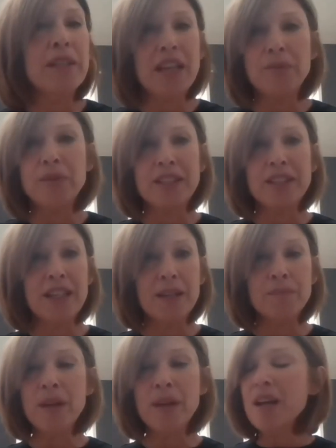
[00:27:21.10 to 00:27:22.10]
day with the
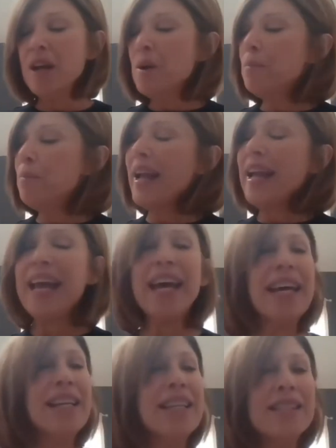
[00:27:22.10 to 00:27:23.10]
team, my
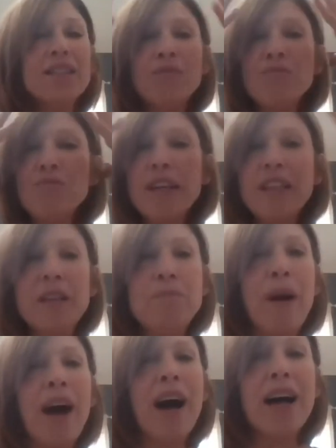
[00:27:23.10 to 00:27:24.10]
head is in a really
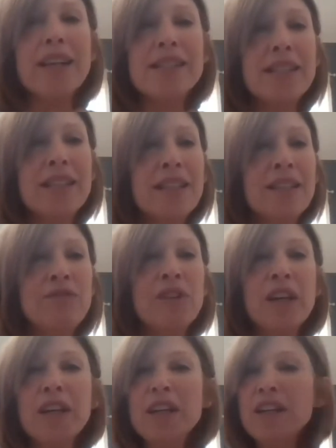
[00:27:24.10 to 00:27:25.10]
positive,
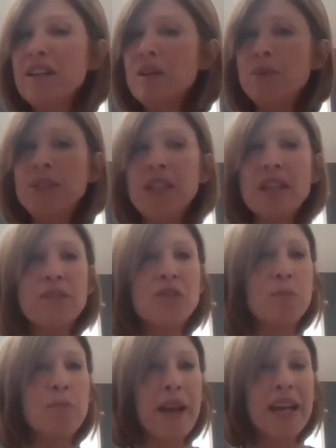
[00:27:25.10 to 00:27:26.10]
productive
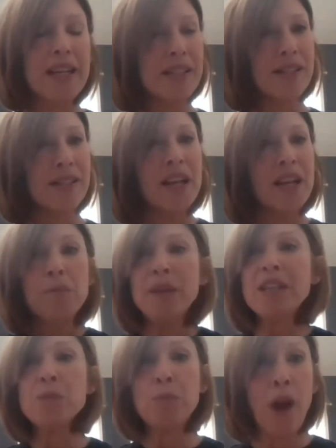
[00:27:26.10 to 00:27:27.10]
space
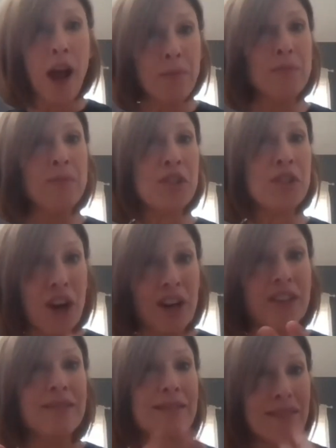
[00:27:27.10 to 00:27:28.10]
because problems
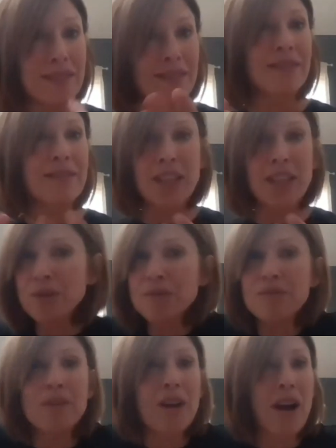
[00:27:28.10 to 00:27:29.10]
start.
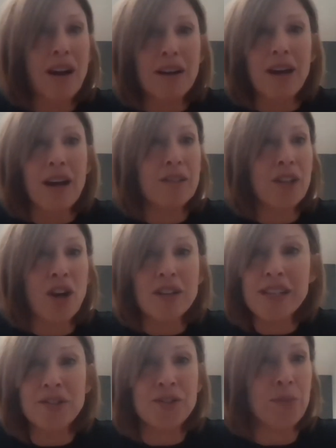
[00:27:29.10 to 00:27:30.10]
Our call
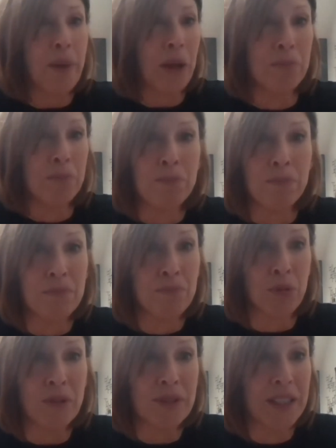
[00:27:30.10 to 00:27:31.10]
centers are about,
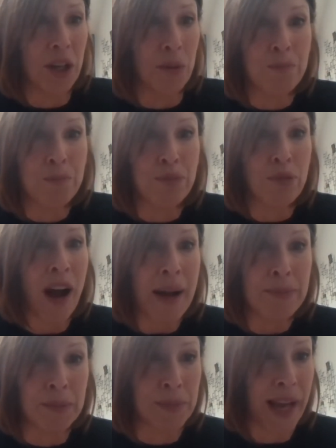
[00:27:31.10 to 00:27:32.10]

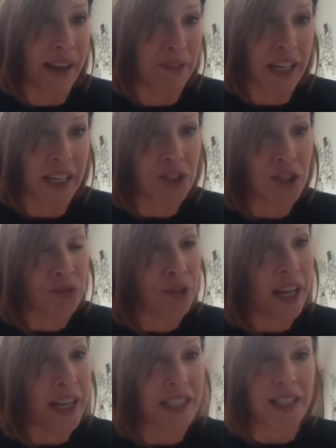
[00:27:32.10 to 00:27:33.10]
problem navigation,
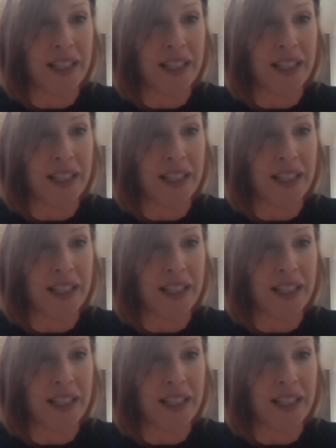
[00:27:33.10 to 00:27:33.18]
right?